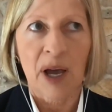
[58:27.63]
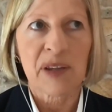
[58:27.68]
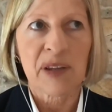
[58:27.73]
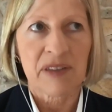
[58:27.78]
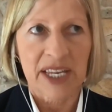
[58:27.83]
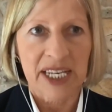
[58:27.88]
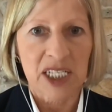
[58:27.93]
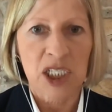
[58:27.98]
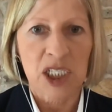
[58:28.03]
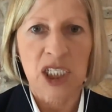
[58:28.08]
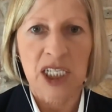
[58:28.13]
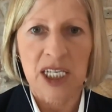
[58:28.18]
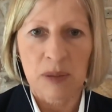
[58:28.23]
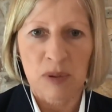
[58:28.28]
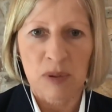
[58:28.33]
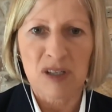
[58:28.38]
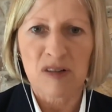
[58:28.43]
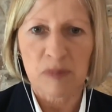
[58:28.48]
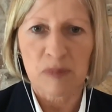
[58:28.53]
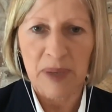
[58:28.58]
I think she
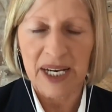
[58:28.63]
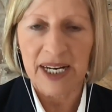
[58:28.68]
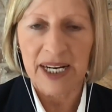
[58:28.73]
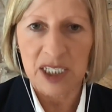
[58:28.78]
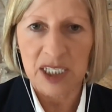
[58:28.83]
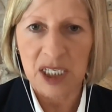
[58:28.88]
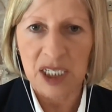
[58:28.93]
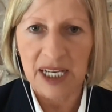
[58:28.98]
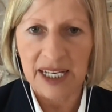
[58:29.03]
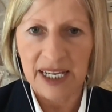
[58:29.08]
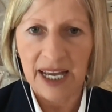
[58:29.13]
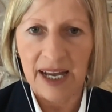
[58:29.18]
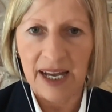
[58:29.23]
would have been actually.